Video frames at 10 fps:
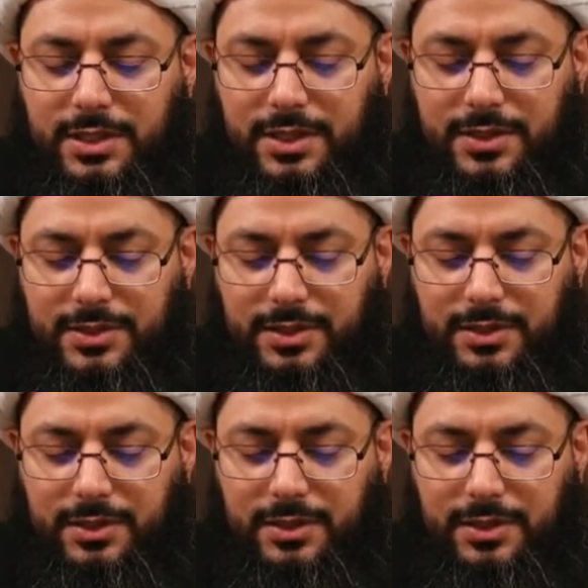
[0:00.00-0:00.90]
Our
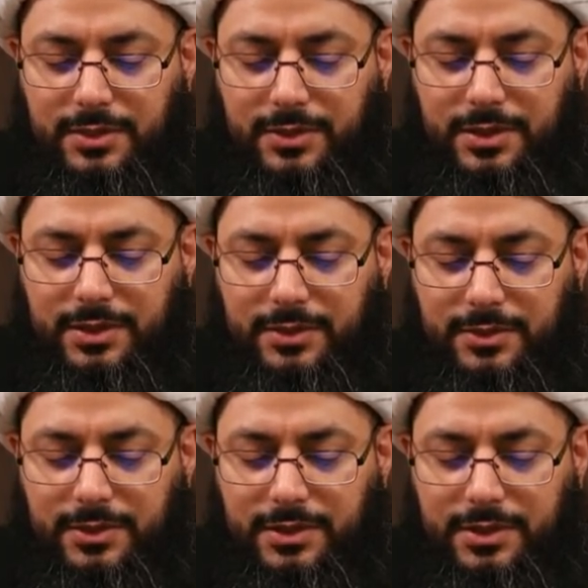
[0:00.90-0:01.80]
master, the
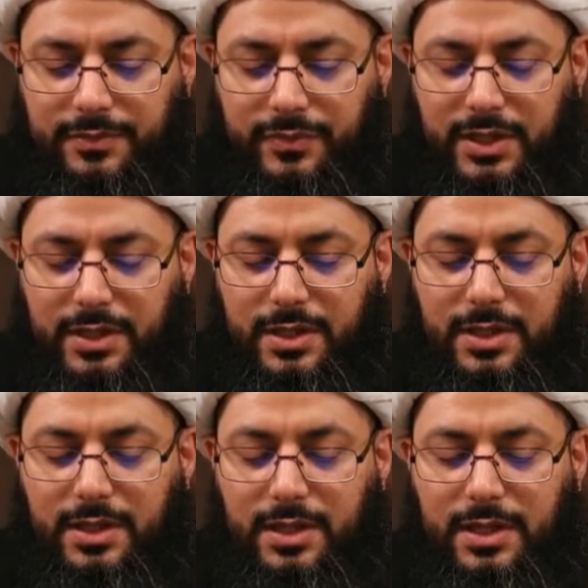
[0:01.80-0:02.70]
Messenger of Allah, peace be
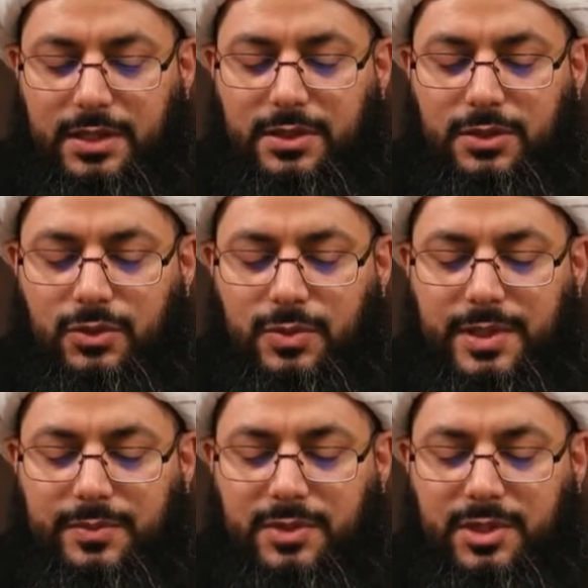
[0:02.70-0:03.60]
upon him and his family,
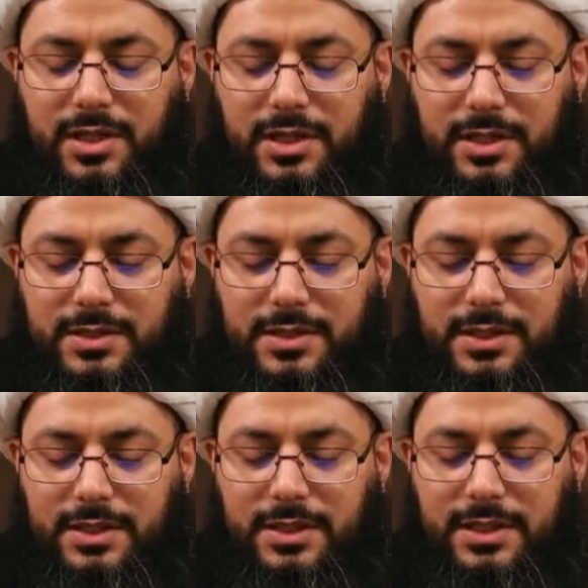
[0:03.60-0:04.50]
has said,
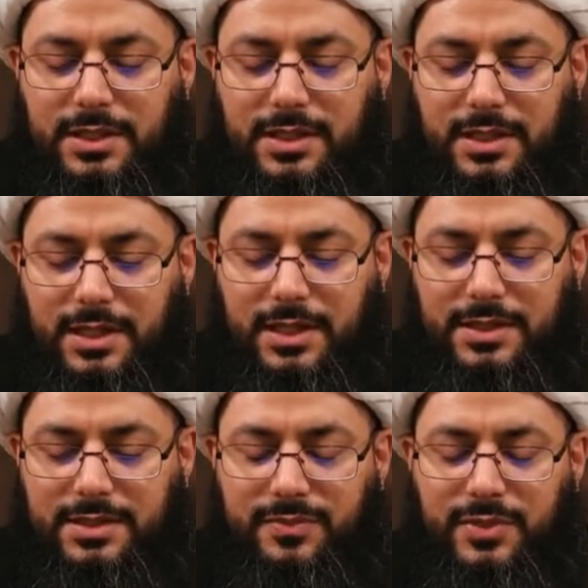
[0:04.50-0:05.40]
Any
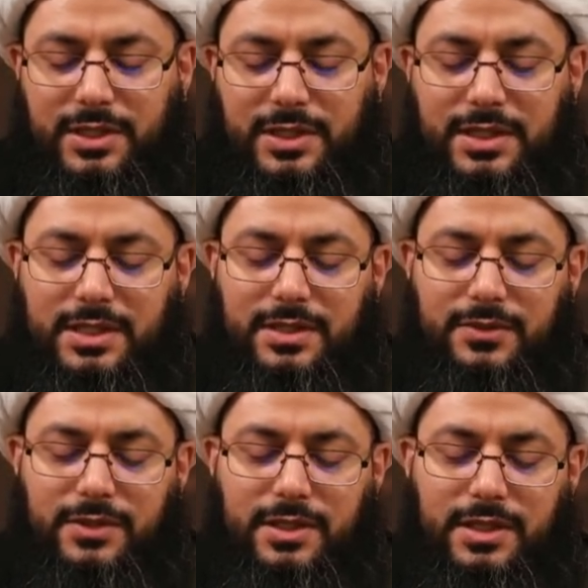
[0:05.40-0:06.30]
woman
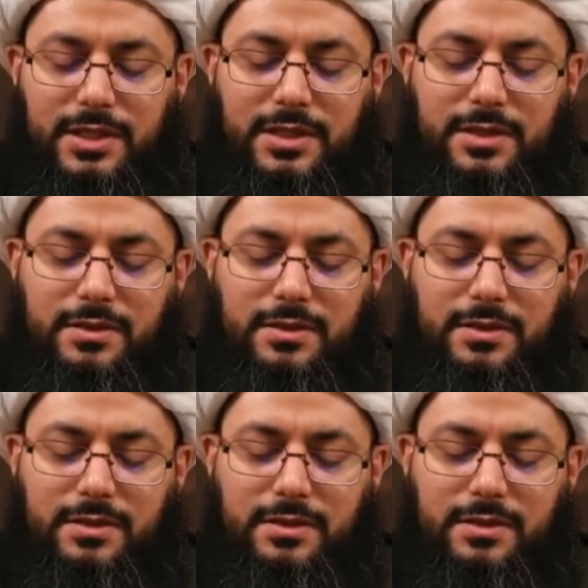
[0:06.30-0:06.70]
that had